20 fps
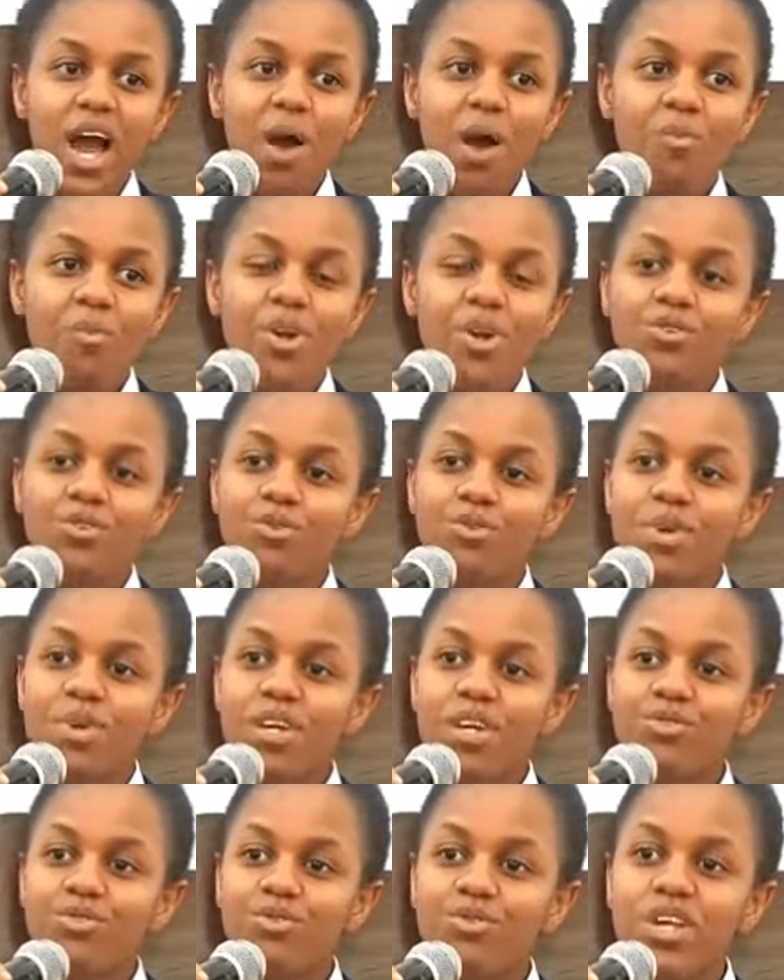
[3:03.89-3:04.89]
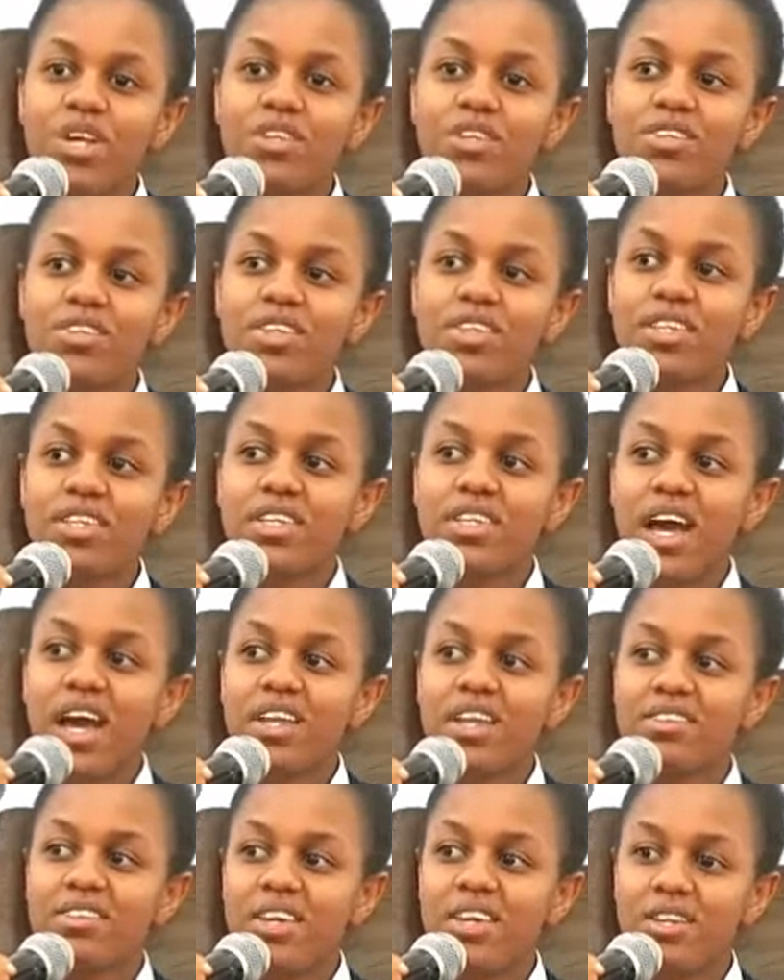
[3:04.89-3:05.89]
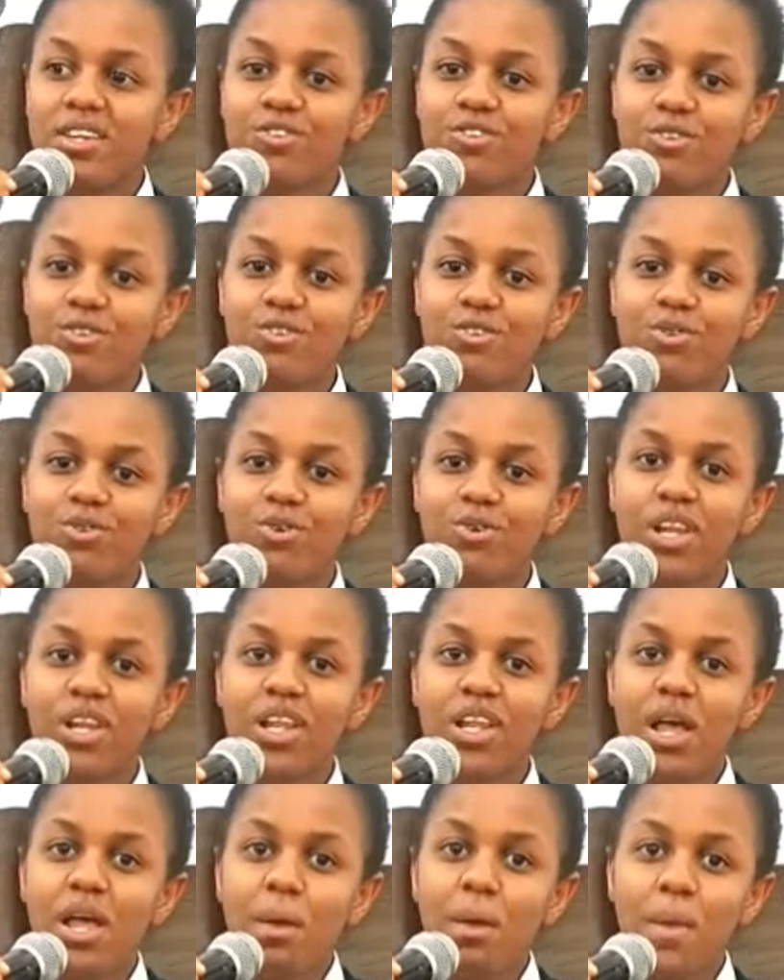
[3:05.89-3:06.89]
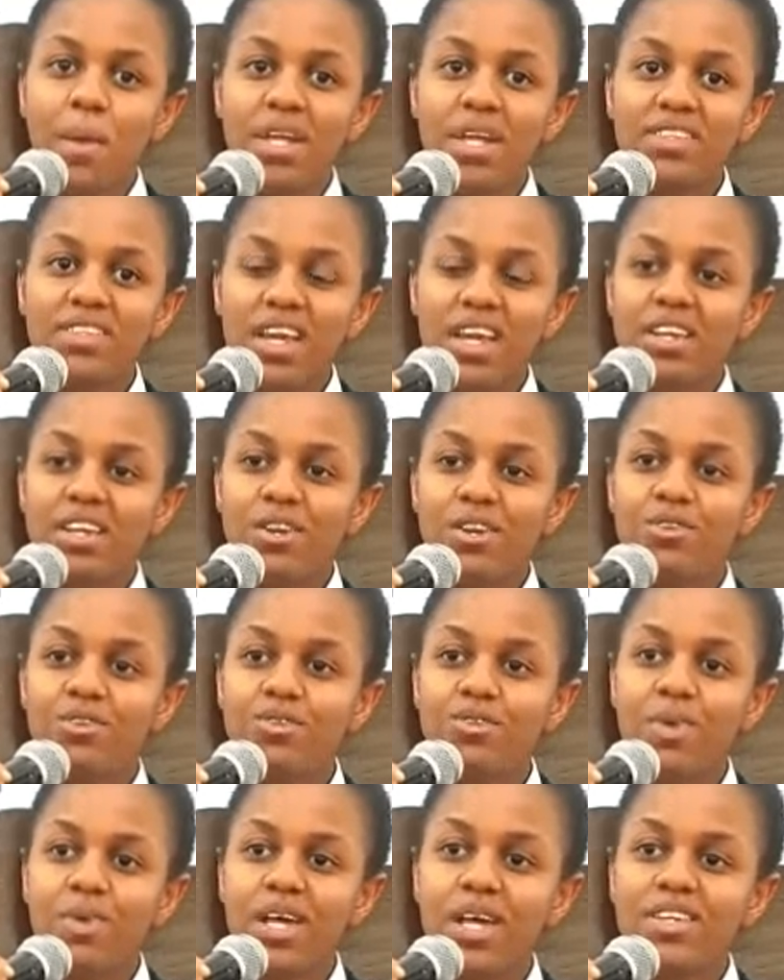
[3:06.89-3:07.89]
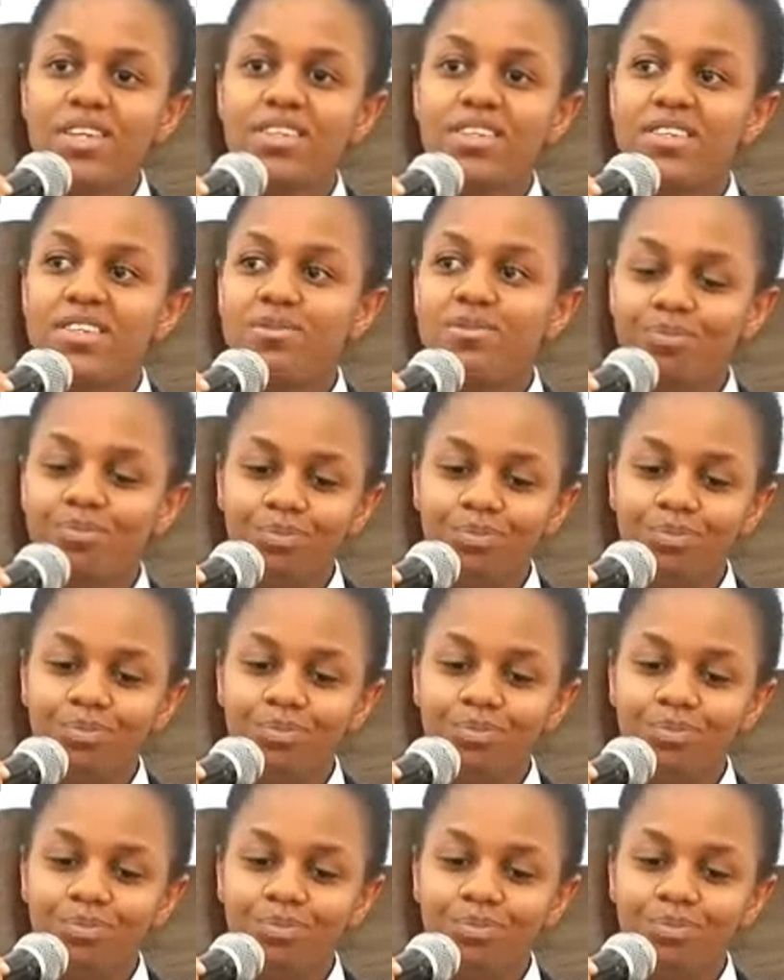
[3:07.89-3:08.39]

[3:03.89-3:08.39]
I'm going to be a student in an international school, but I did not manage.